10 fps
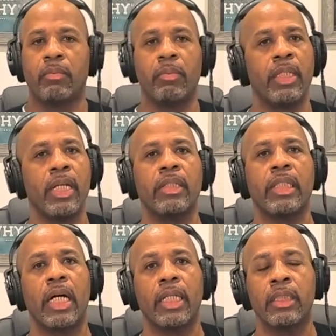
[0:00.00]
Been there,
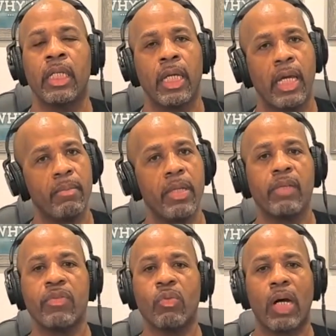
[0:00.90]
done it. And
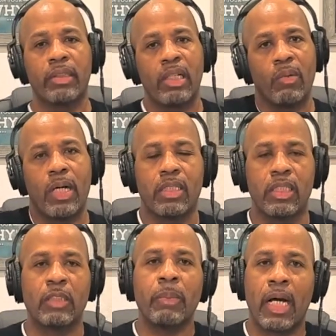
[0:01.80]
many of you out there watching
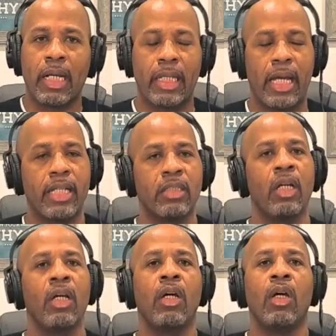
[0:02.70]
this podcast
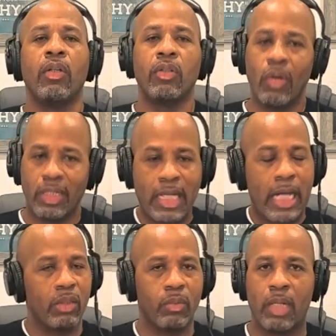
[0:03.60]
know
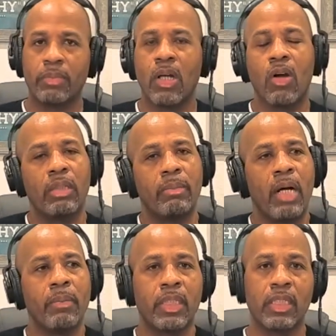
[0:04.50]
exactly what I'm talking
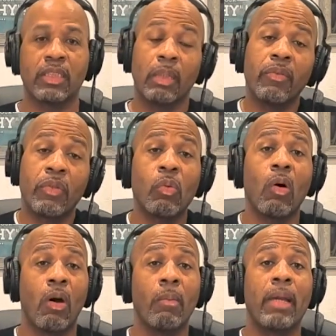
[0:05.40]
about, because some of you
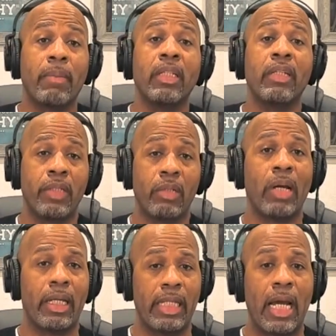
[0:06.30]
all might be living it
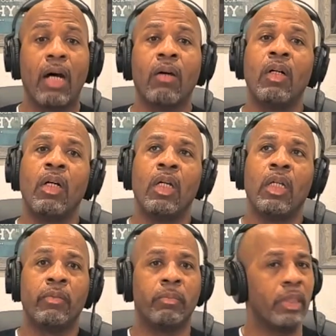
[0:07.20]
right now.
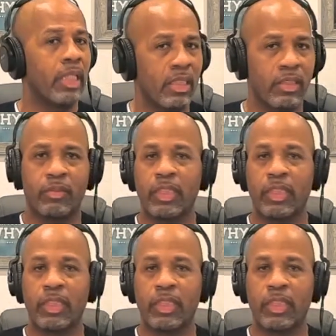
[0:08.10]
Because if